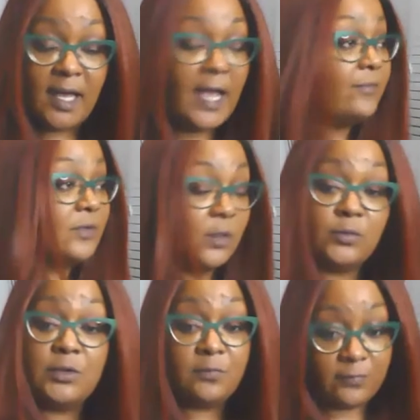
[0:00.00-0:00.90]
I've
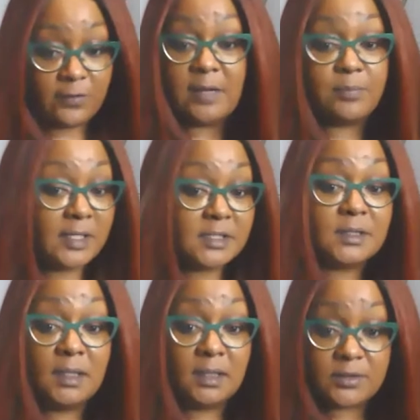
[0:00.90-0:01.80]
known you for eight plus
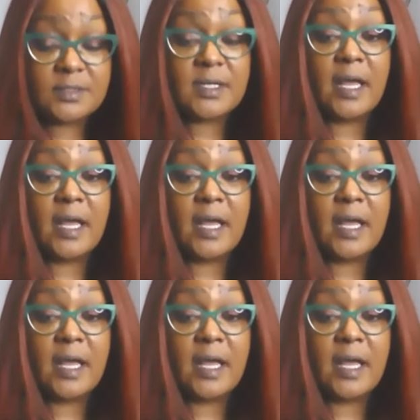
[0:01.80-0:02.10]
years